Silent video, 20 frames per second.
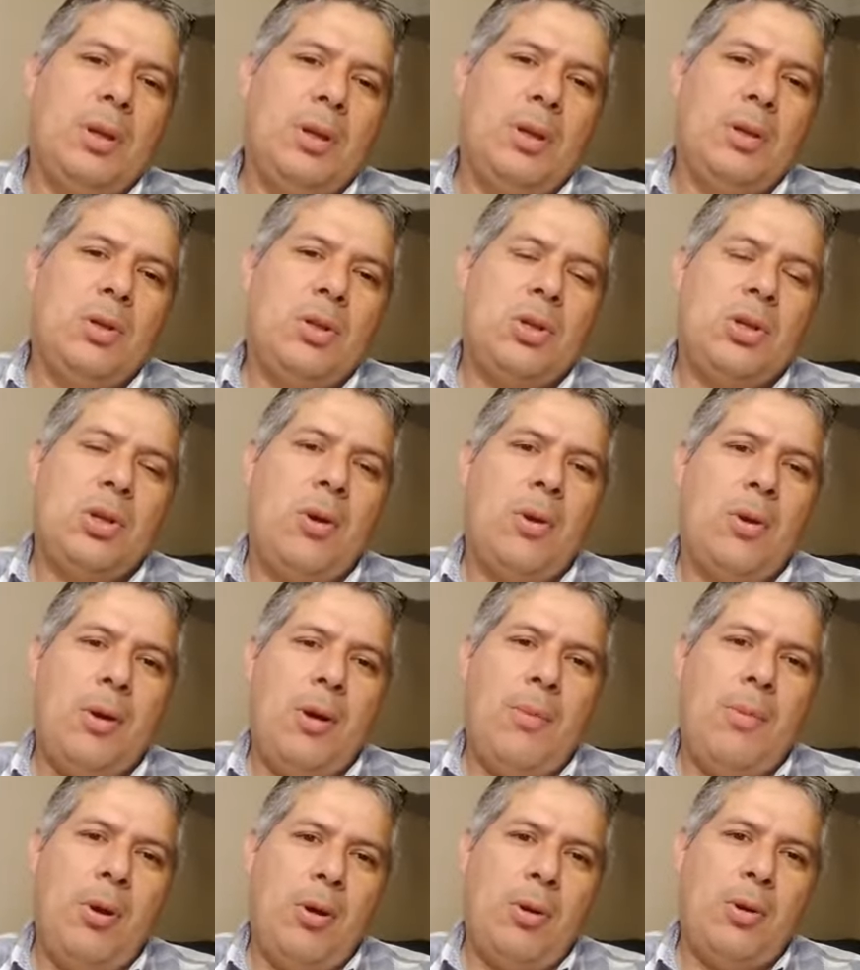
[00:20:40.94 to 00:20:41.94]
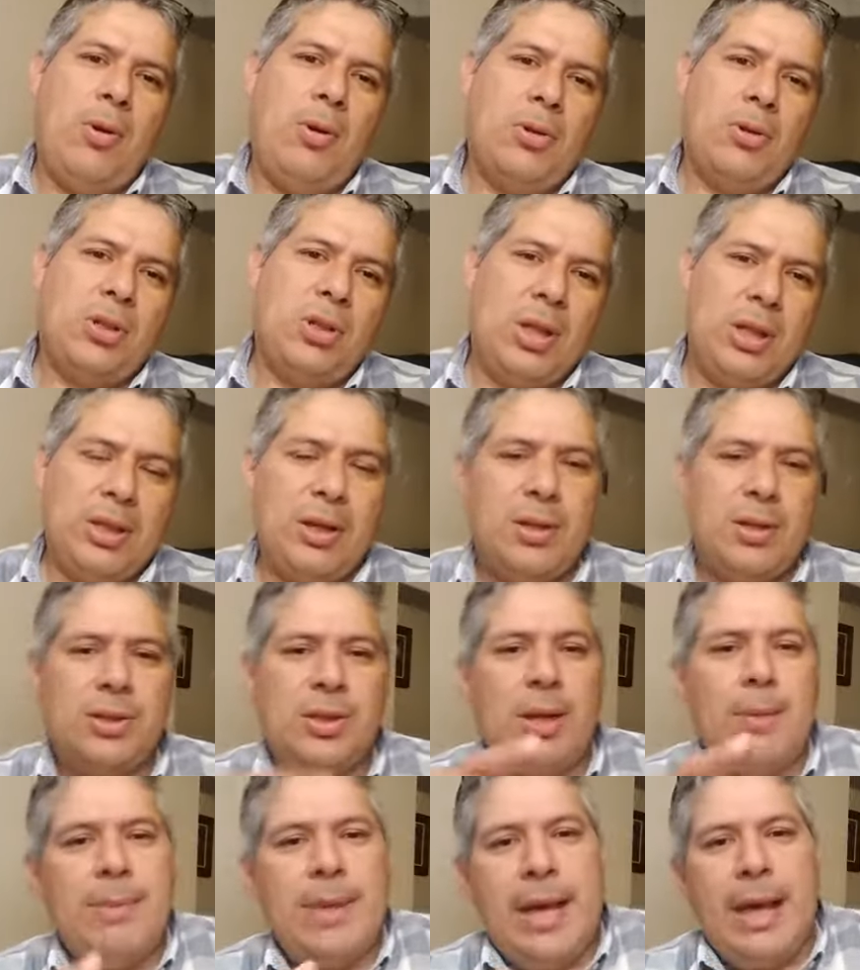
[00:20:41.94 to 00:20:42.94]
There's
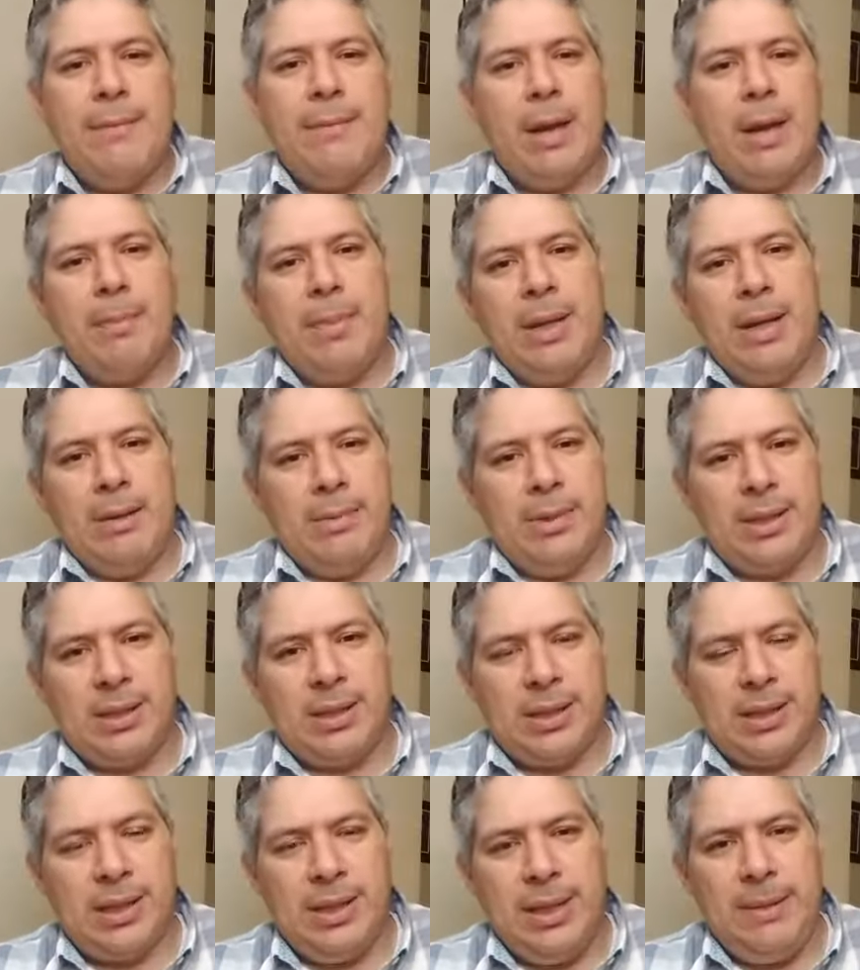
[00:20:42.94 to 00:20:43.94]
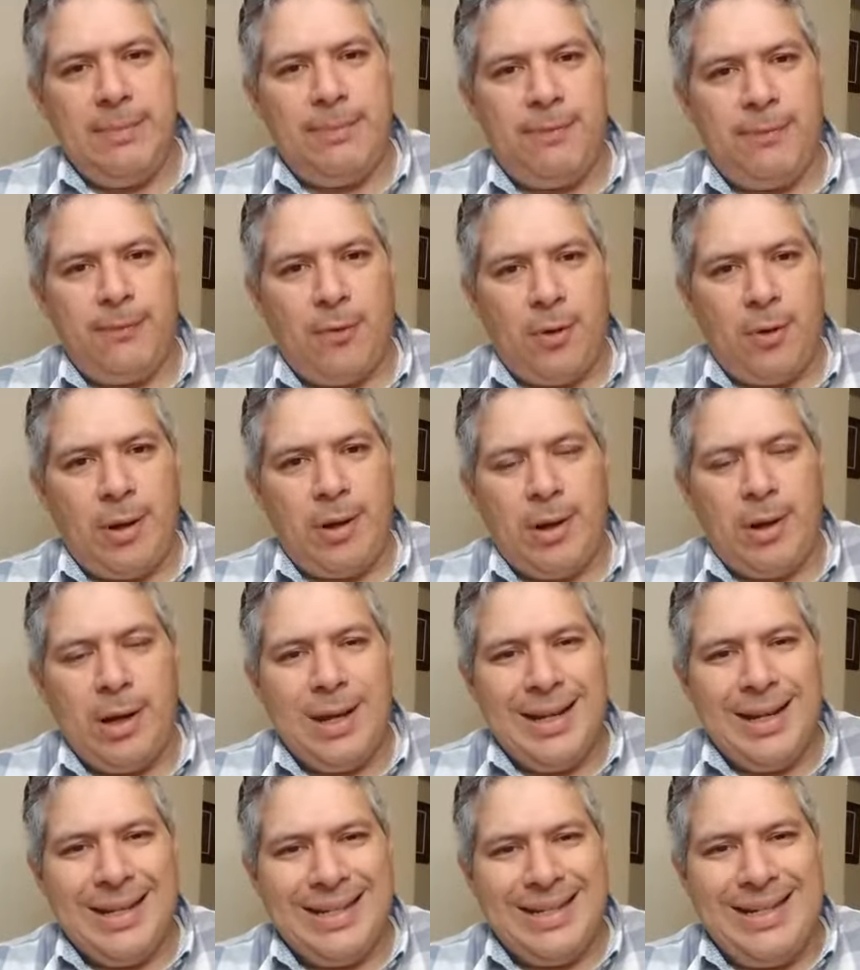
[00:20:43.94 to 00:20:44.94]
some that have not been able to sleep for
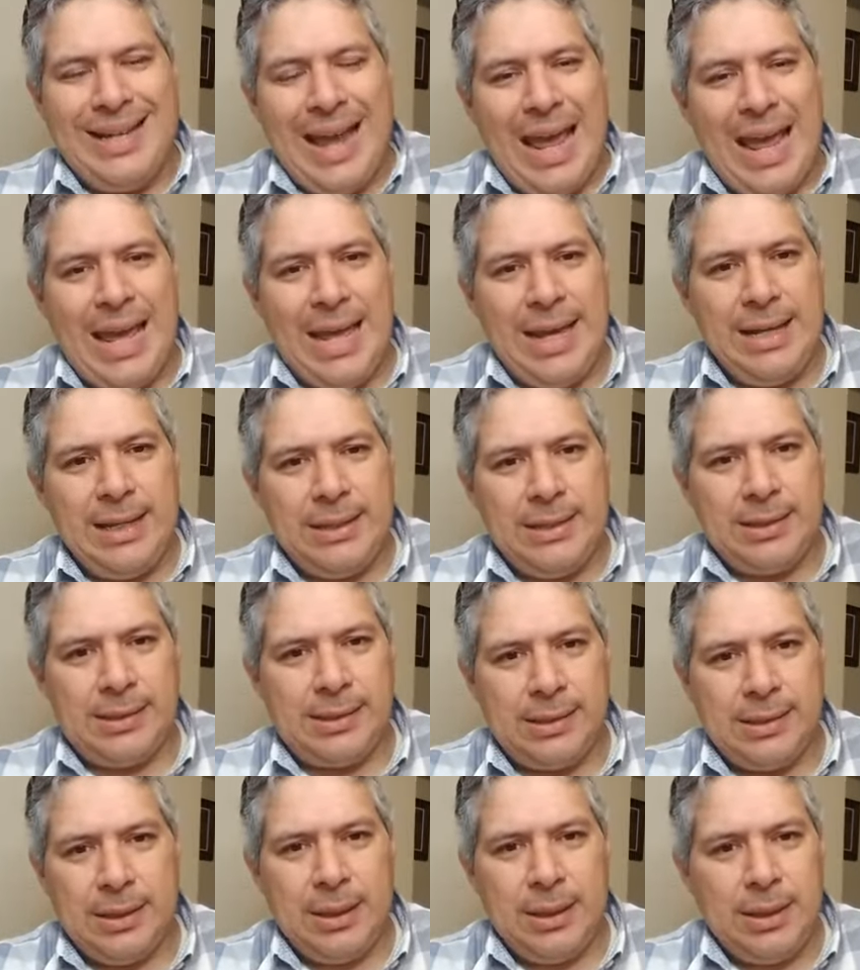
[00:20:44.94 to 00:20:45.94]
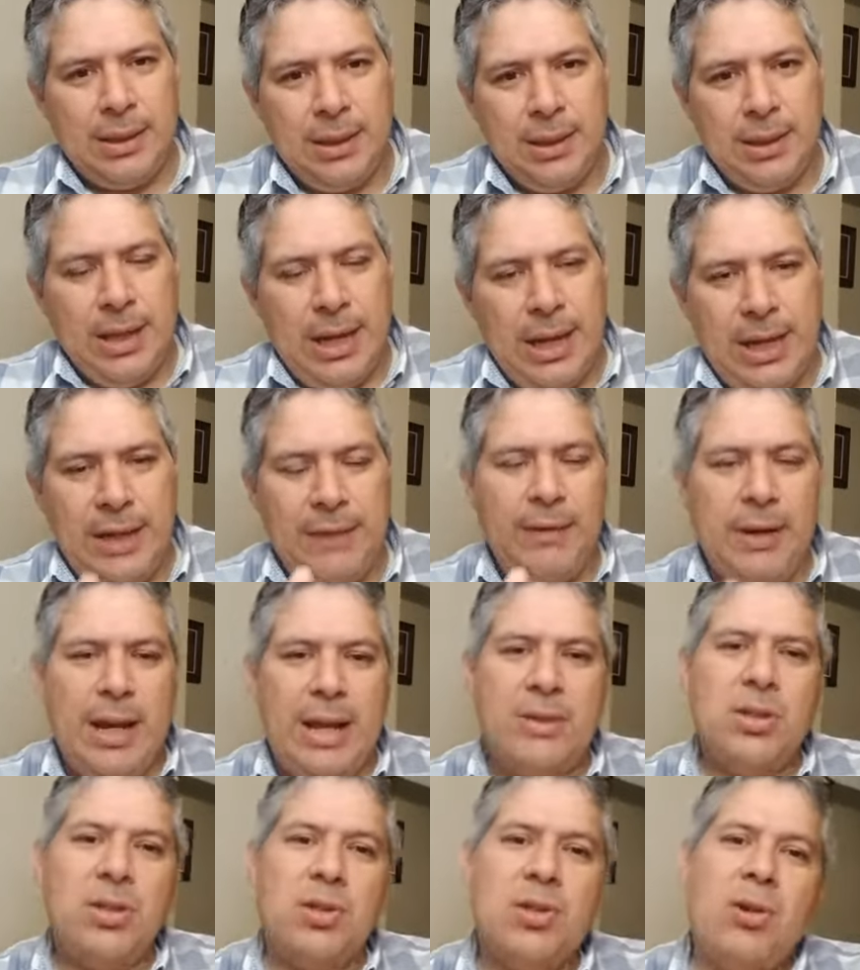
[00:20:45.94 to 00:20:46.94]
days. And even
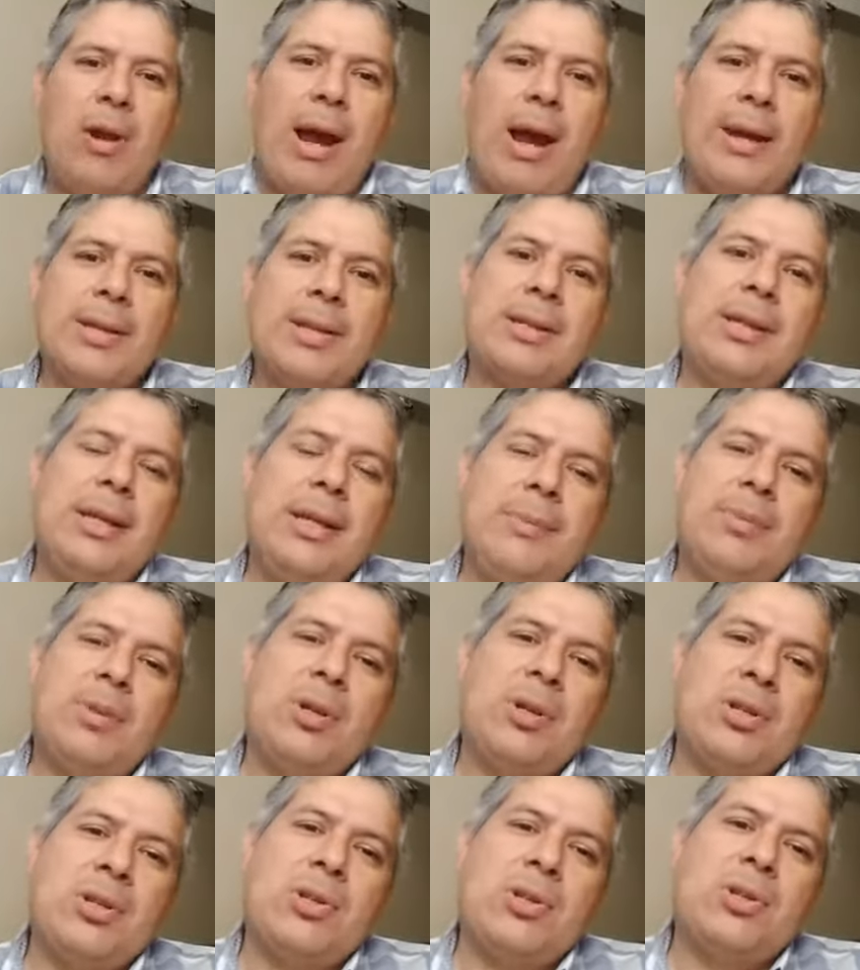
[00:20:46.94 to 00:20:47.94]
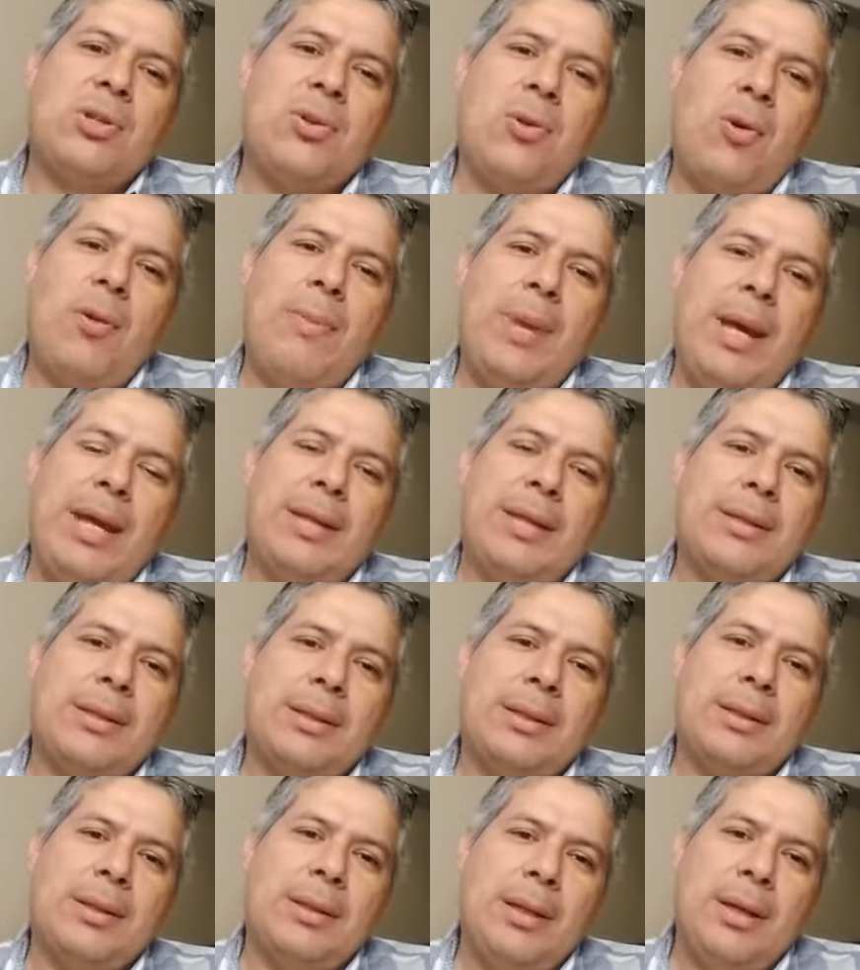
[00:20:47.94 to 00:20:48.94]
as you try to sleep, there's torment.